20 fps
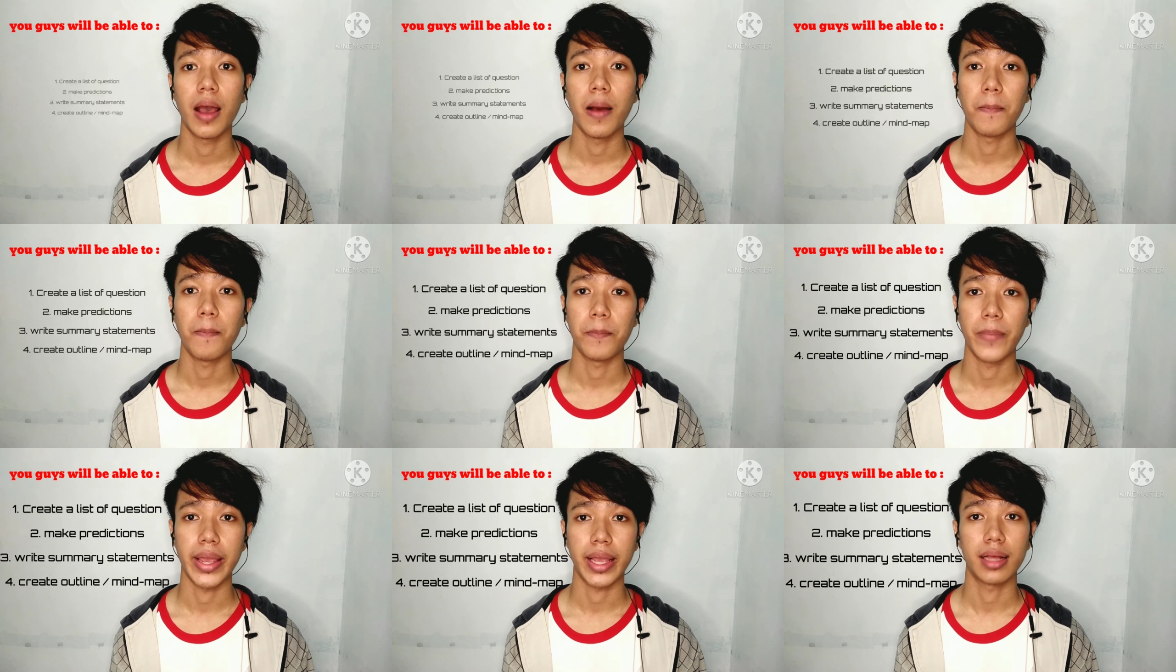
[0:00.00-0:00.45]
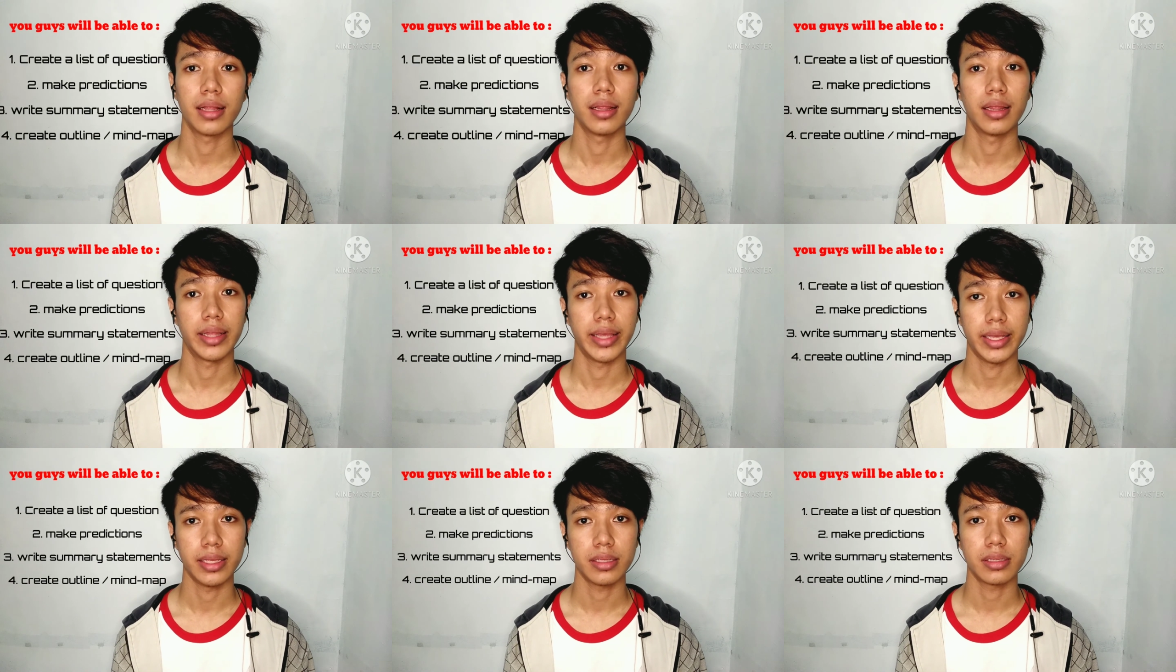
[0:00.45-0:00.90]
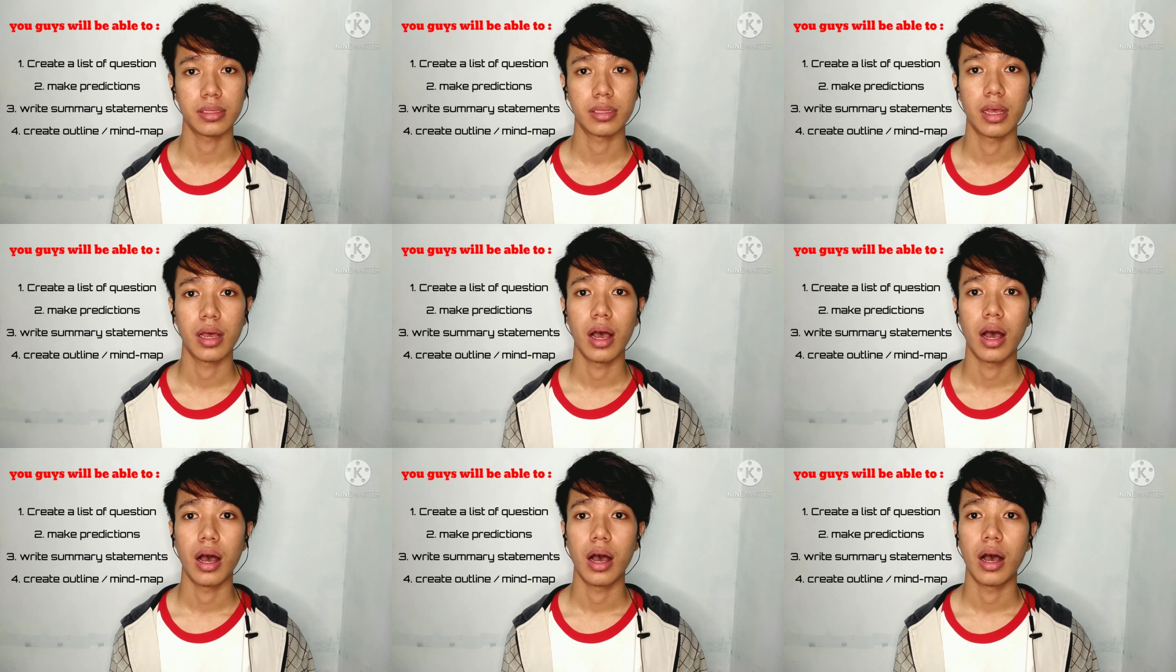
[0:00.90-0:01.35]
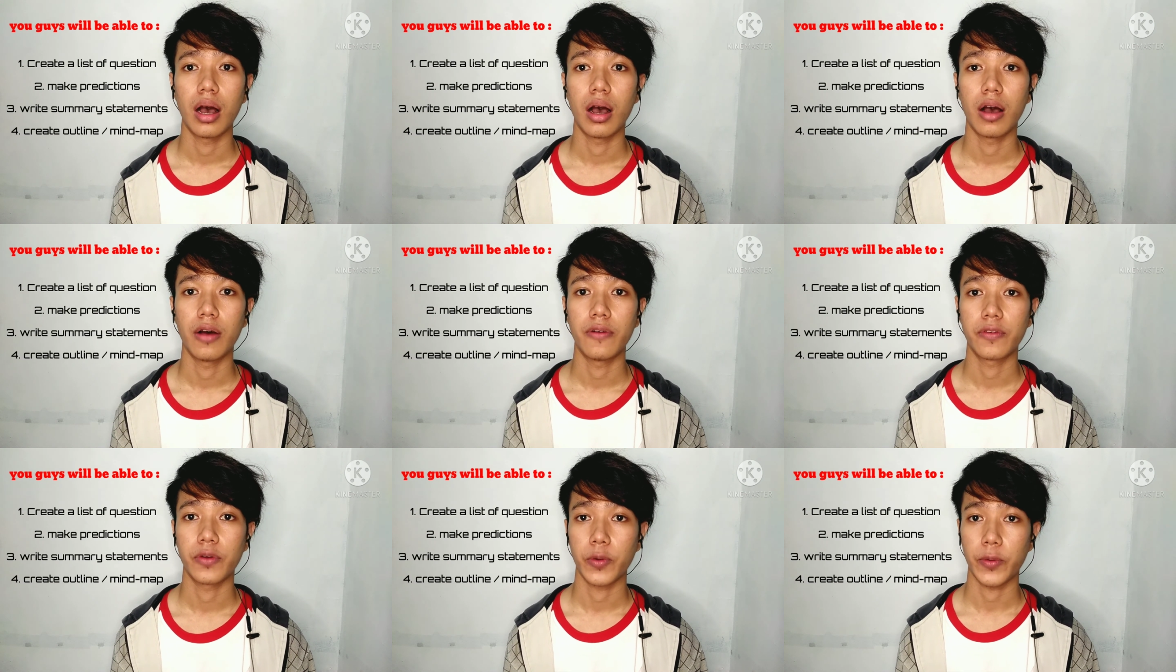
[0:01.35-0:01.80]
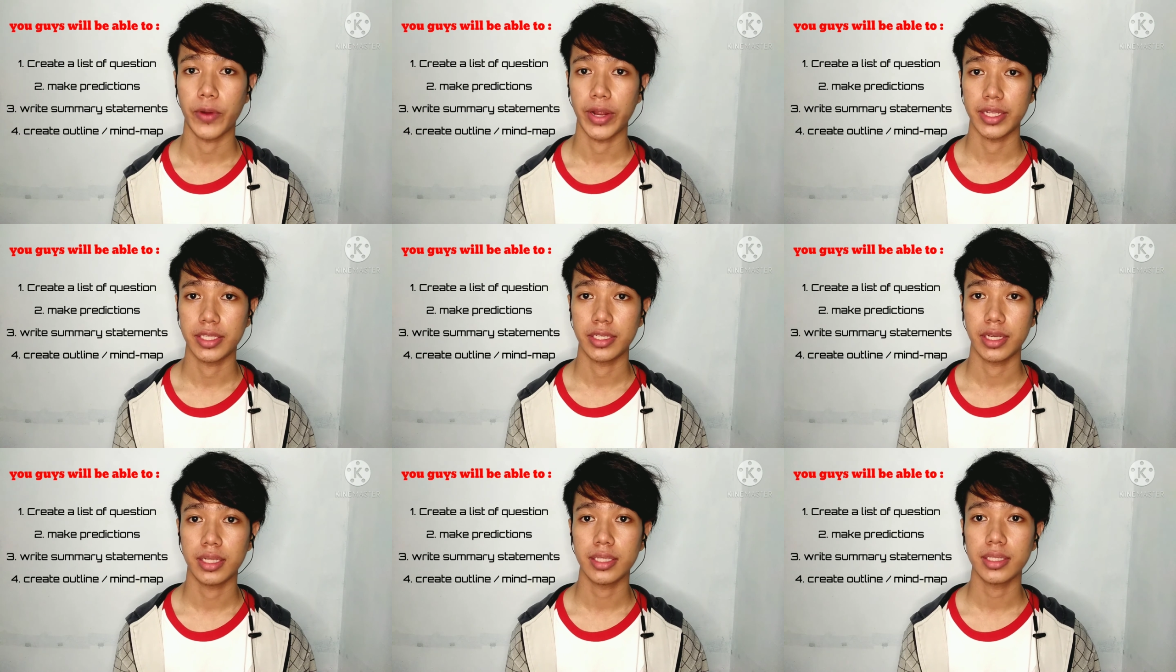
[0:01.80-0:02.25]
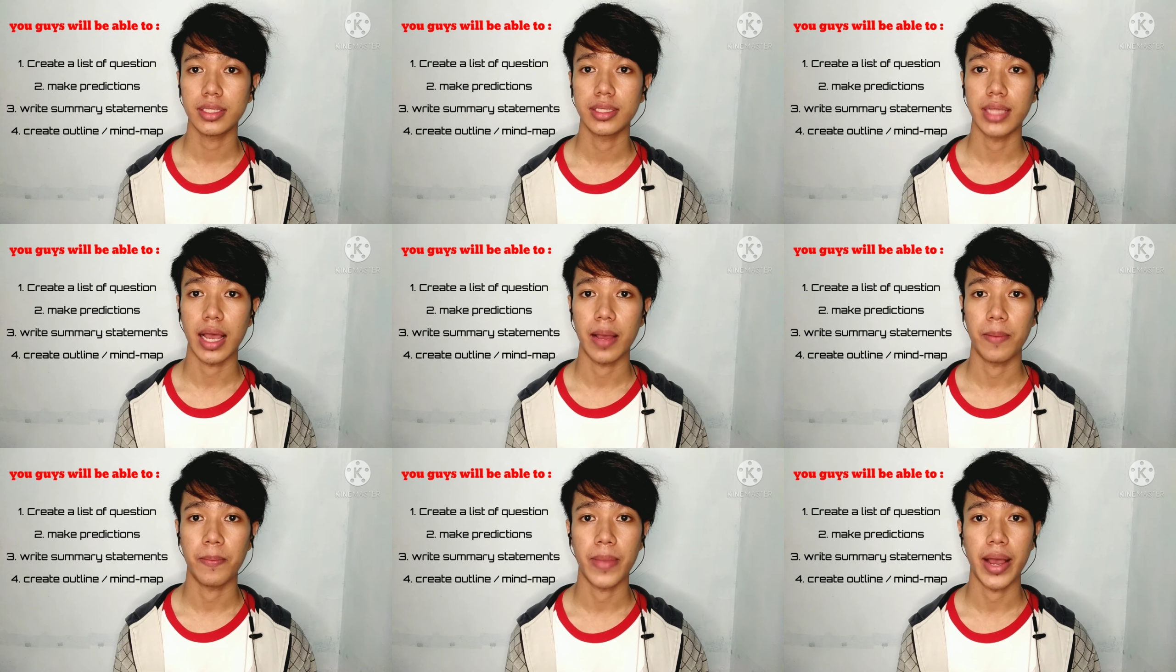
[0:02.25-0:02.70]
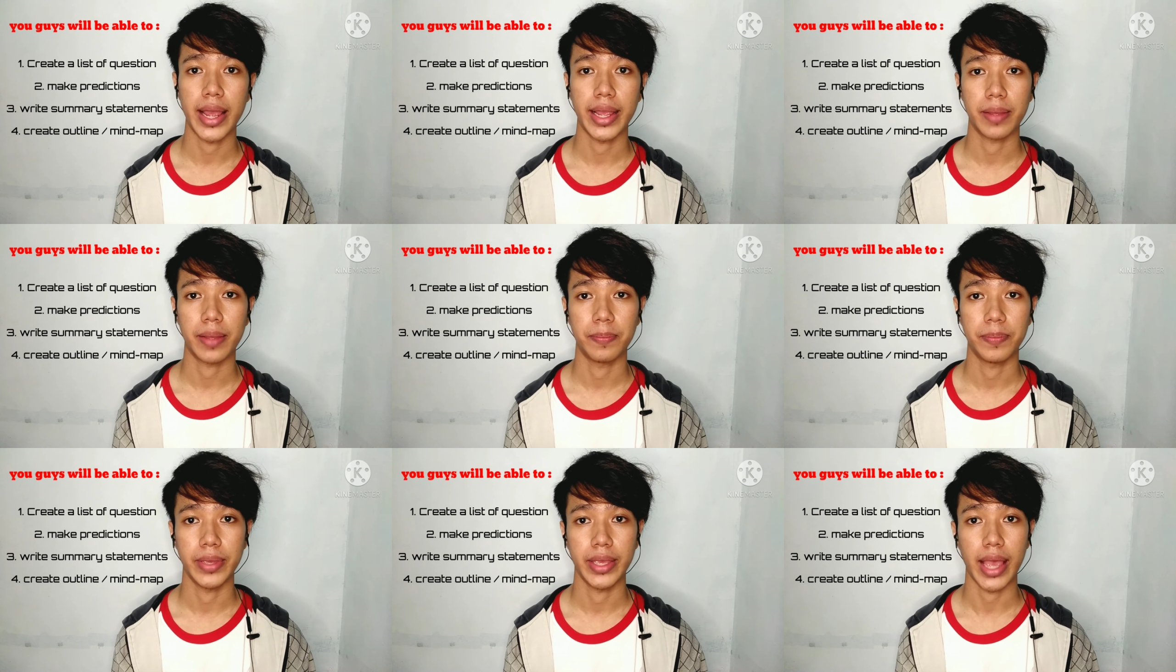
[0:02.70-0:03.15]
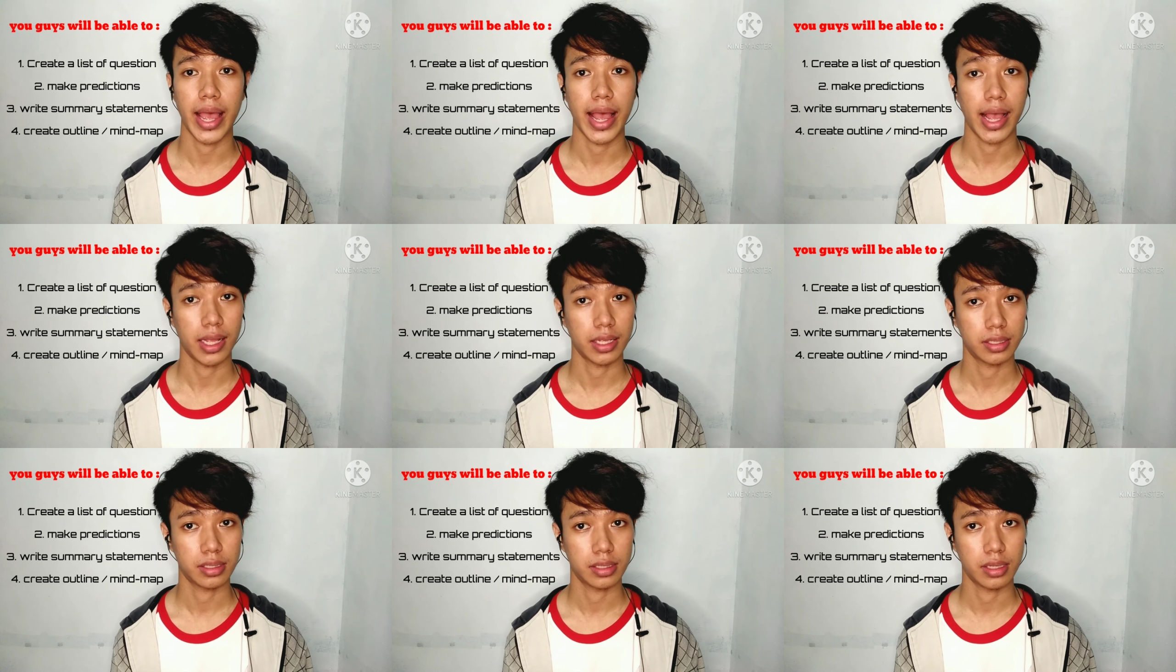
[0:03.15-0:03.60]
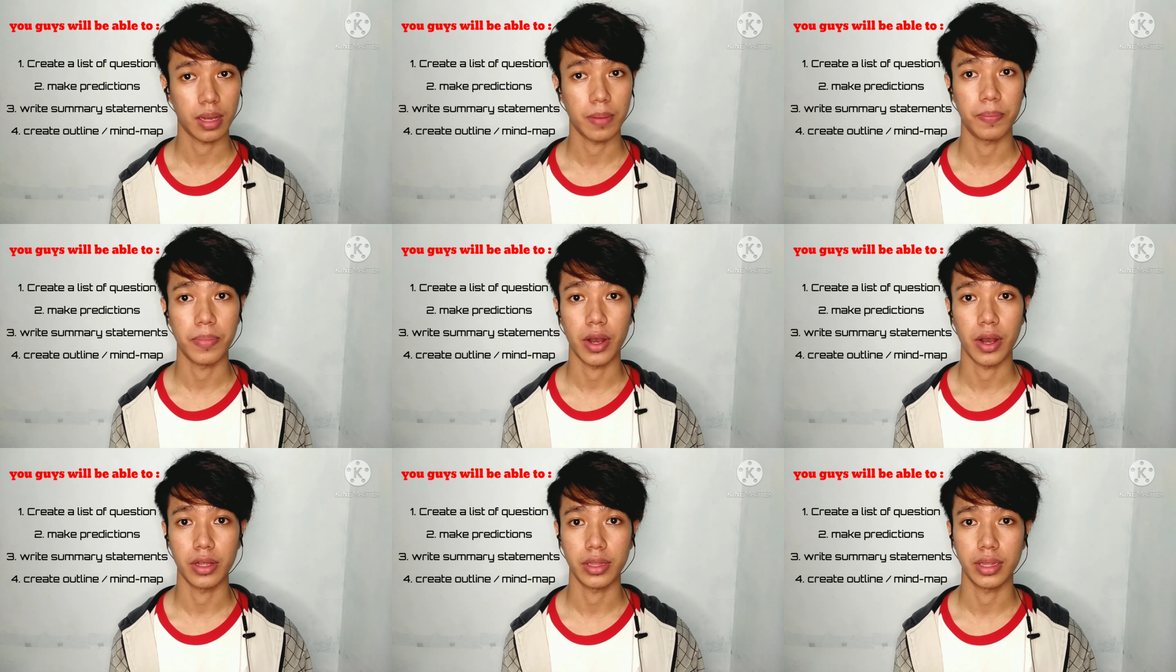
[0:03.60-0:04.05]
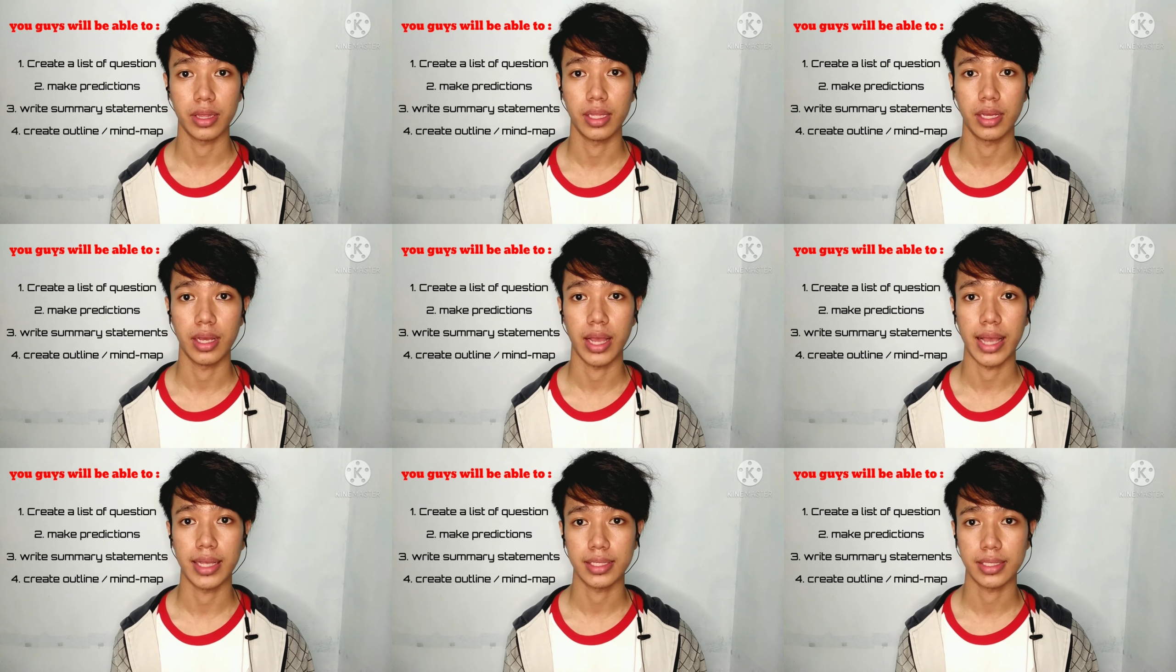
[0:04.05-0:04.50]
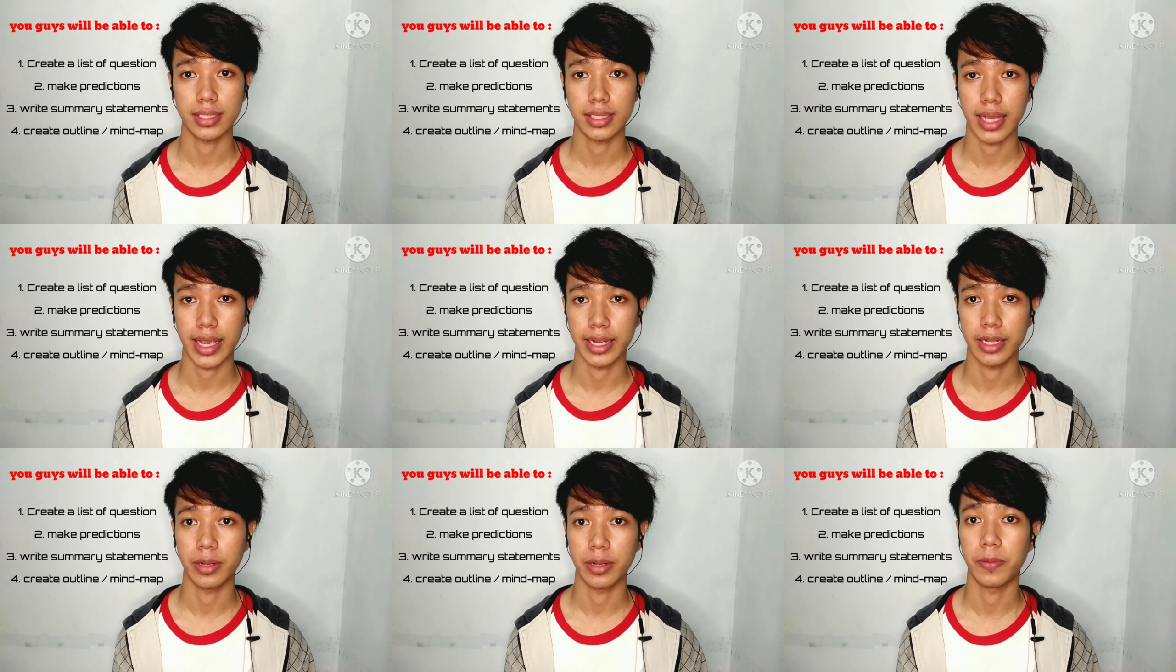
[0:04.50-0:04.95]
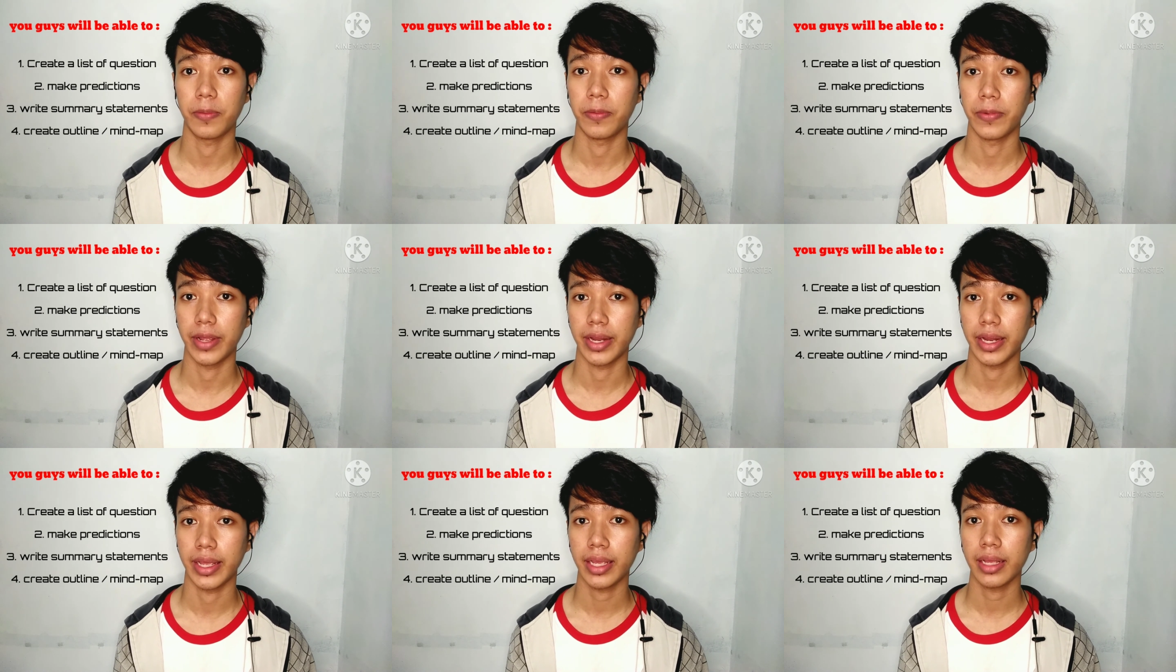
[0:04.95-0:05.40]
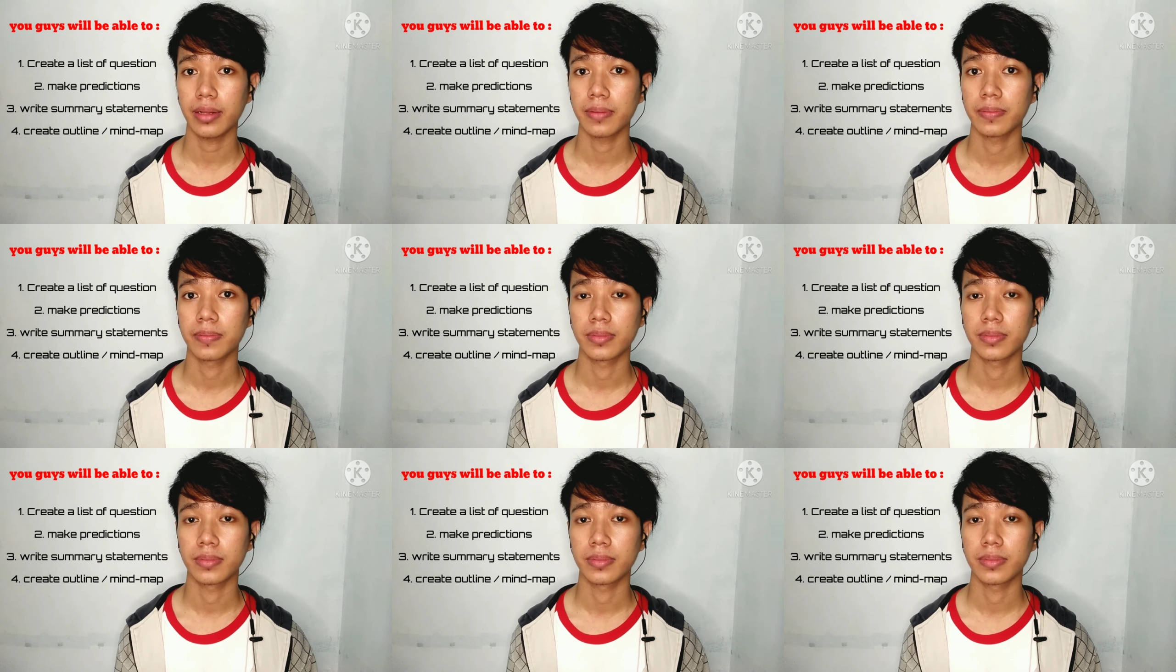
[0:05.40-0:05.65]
make a list of questions that might be asked about the assigned reading,